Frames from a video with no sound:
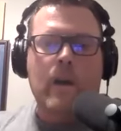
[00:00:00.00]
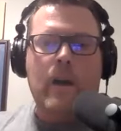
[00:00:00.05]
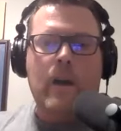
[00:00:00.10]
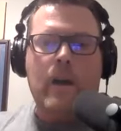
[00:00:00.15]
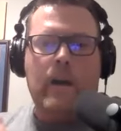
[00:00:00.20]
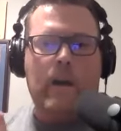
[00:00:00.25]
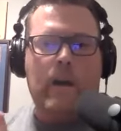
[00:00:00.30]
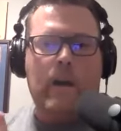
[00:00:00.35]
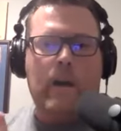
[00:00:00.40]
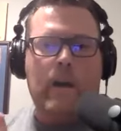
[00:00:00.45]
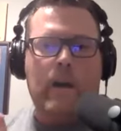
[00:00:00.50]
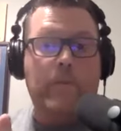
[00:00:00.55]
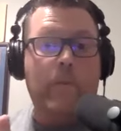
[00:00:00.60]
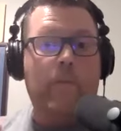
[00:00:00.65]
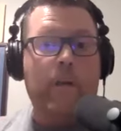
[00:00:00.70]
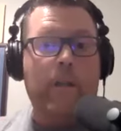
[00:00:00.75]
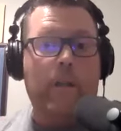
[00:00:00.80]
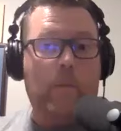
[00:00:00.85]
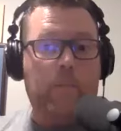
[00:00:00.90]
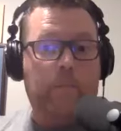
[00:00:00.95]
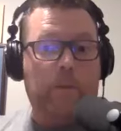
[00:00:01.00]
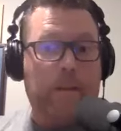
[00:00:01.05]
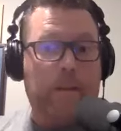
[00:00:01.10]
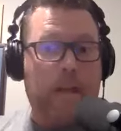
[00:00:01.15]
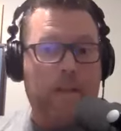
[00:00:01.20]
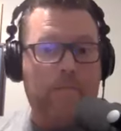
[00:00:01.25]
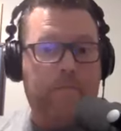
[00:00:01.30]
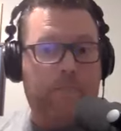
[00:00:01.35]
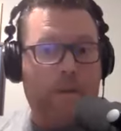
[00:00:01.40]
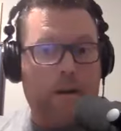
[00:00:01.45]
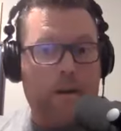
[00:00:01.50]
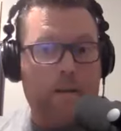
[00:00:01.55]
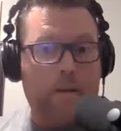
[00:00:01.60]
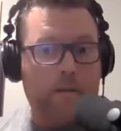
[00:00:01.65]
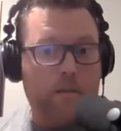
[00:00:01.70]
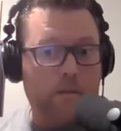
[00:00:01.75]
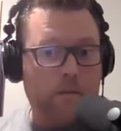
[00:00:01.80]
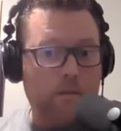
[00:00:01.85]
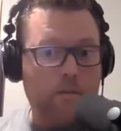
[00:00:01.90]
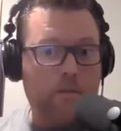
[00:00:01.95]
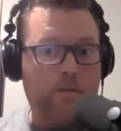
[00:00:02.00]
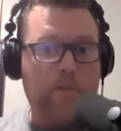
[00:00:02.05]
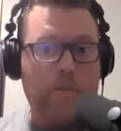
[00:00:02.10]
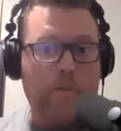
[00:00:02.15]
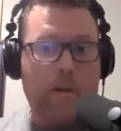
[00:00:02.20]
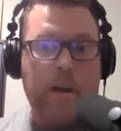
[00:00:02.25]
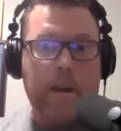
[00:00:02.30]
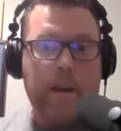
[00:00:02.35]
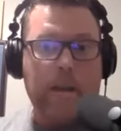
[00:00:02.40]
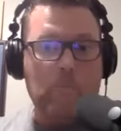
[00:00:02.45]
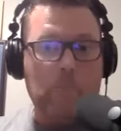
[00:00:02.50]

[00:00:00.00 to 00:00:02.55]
uh, develop live fire training